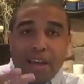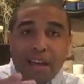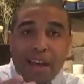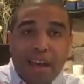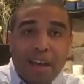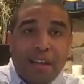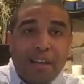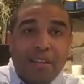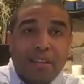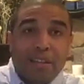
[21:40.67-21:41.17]

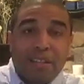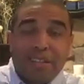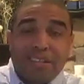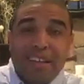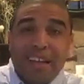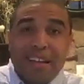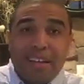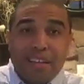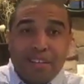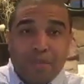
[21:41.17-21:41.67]
and in the
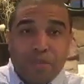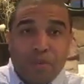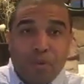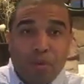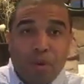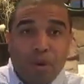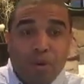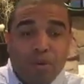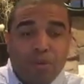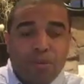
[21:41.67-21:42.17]
setting of the
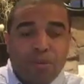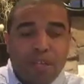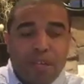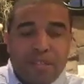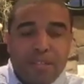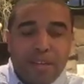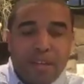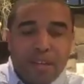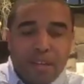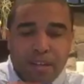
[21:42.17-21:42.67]
roles and
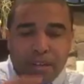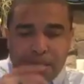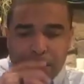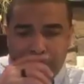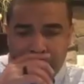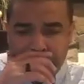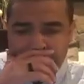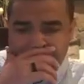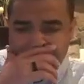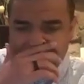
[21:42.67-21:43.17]
setting your
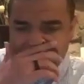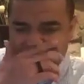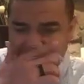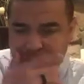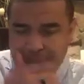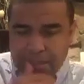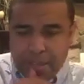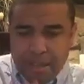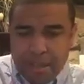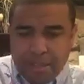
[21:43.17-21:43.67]
team up for
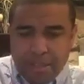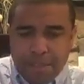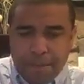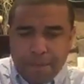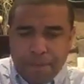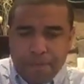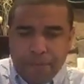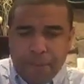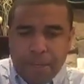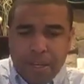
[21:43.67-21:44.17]
success.
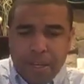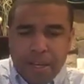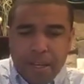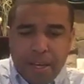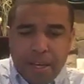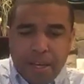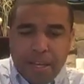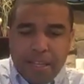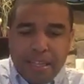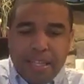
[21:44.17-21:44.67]

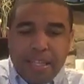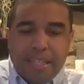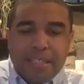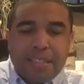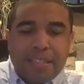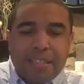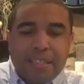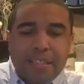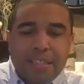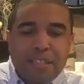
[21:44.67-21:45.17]
This
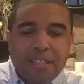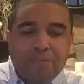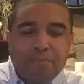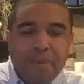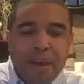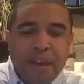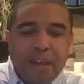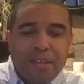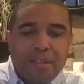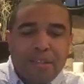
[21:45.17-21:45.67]
is the
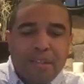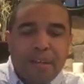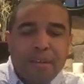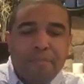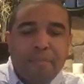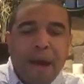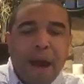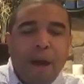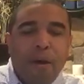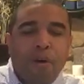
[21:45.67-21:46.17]
space the
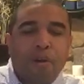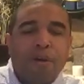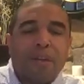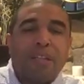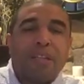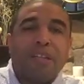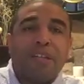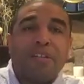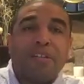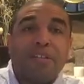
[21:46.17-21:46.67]

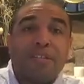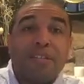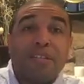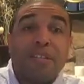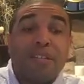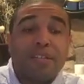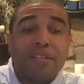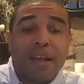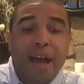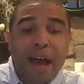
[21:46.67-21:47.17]
empowering leader
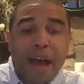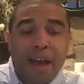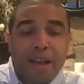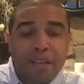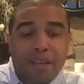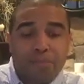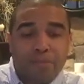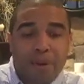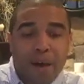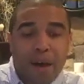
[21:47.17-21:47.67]
seeks to
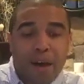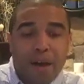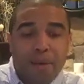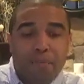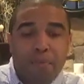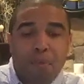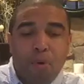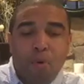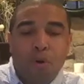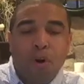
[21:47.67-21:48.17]
occupy
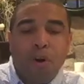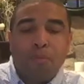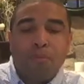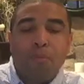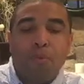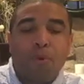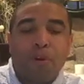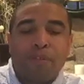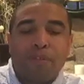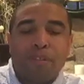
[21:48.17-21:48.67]
more and
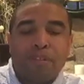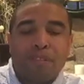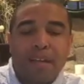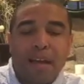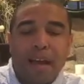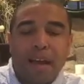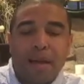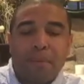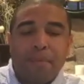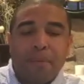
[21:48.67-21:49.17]
more of the
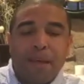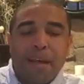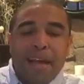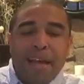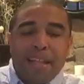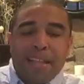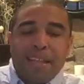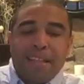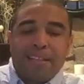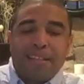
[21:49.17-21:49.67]
time.
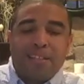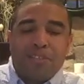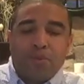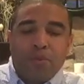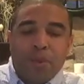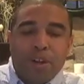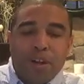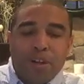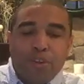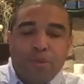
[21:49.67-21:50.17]
This is
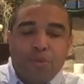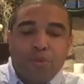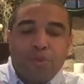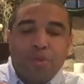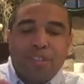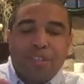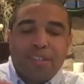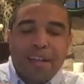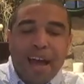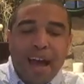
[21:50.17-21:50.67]
where you
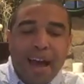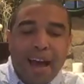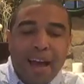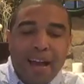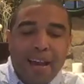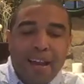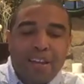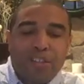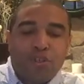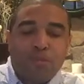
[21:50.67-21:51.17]
reside
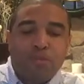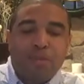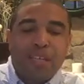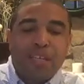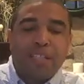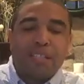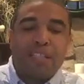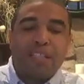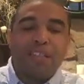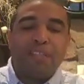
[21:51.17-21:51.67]
as you
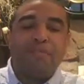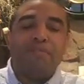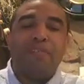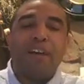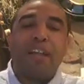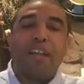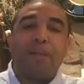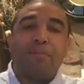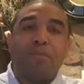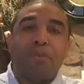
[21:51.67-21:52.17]
begin to
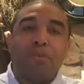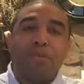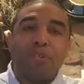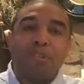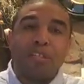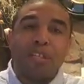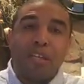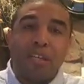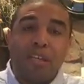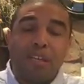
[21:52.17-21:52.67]
develop your
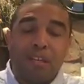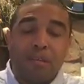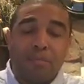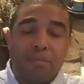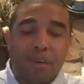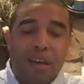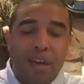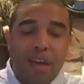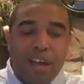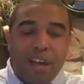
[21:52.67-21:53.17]
team
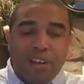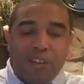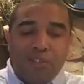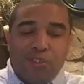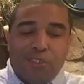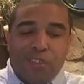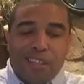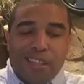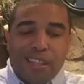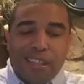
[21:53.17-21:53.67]
so
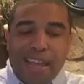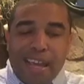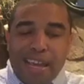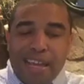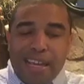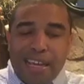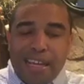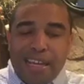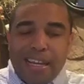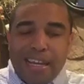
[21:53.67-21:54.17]
that they
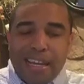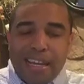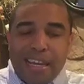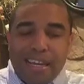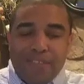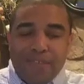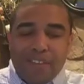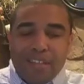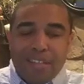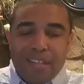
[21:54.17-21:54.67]
can
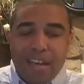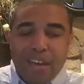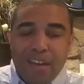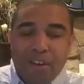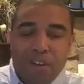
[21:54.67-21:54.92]
even take